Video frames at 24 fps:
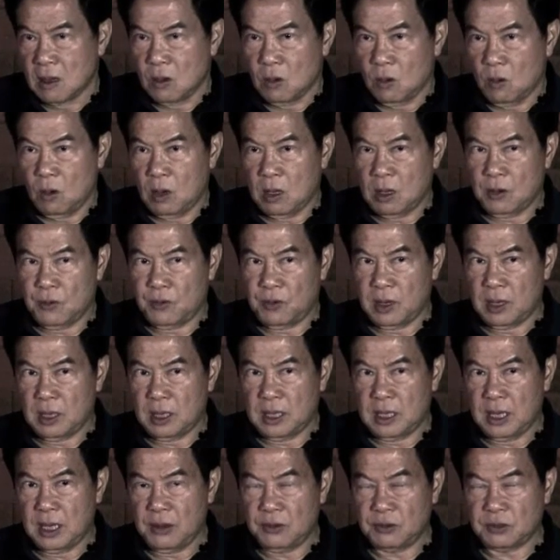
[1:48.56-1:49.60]
When you
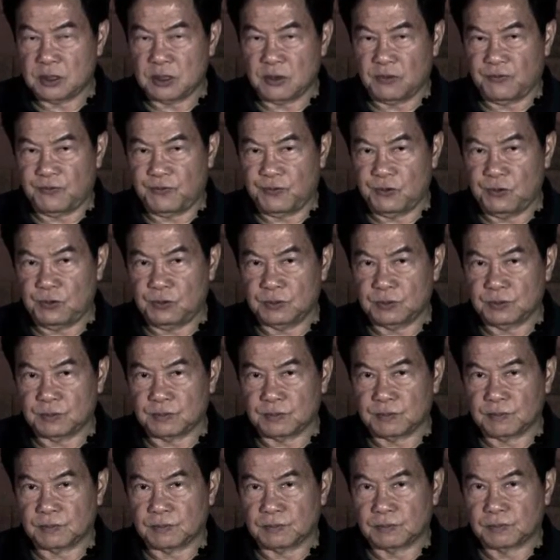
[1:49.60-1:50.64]
reduce the food,
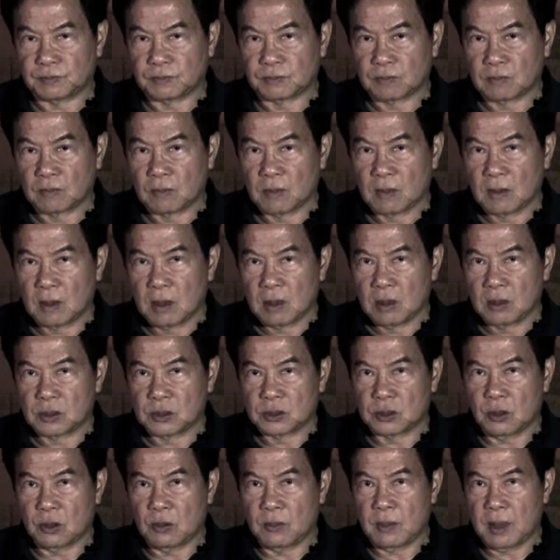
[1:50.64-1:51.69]

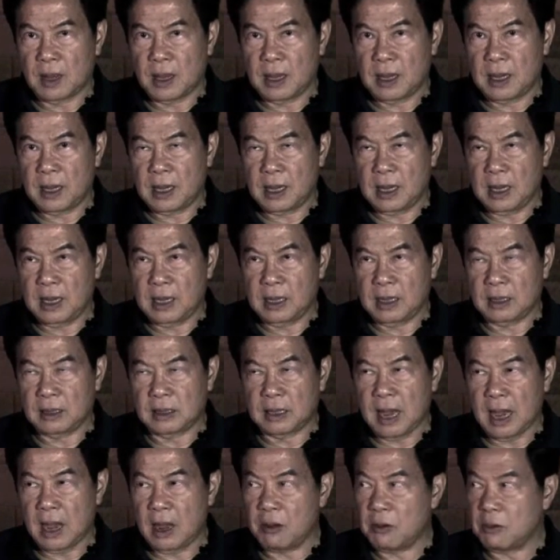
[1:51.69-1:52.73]
so in the
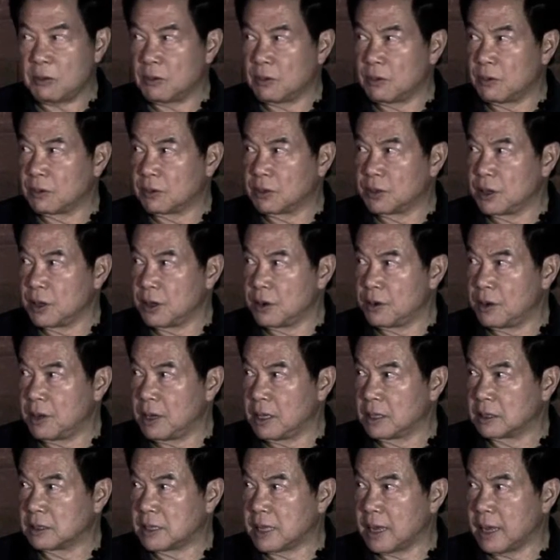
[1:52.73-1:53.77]
Tao theory
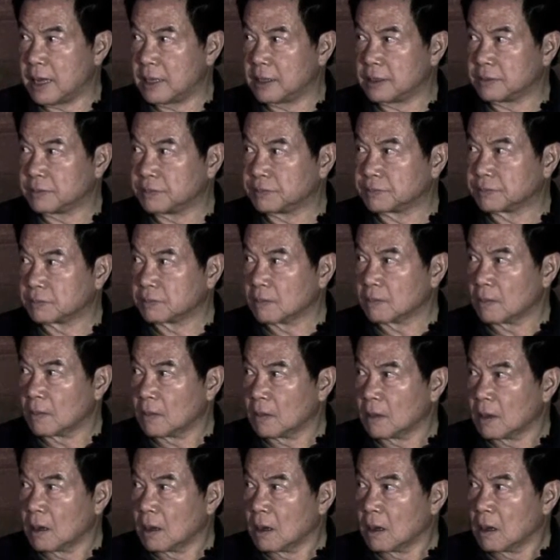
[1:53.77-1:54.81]
is that
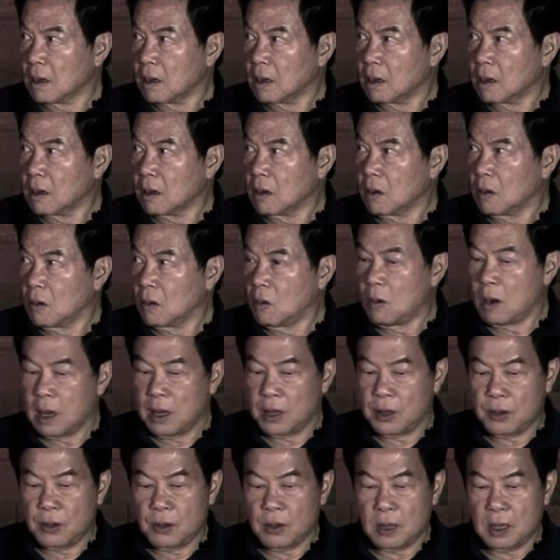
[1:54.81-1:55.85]

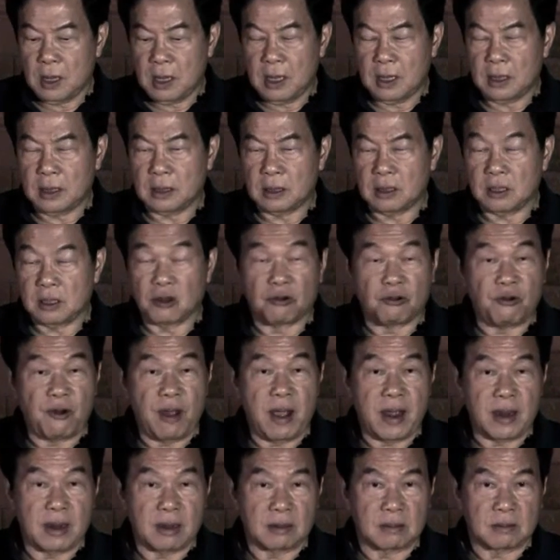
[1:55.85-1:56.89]
when you eat the
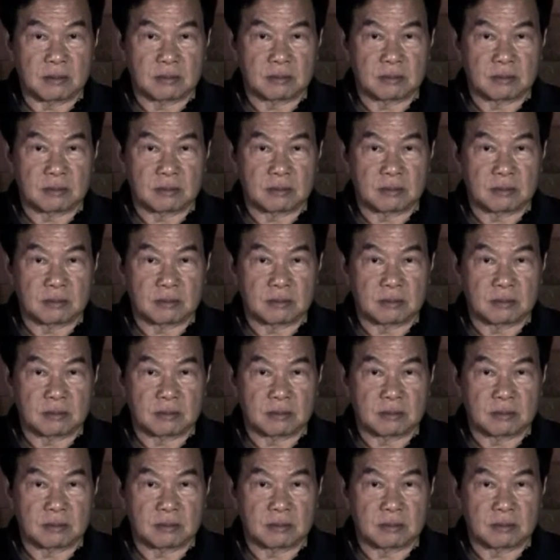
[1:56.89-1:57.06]
grain,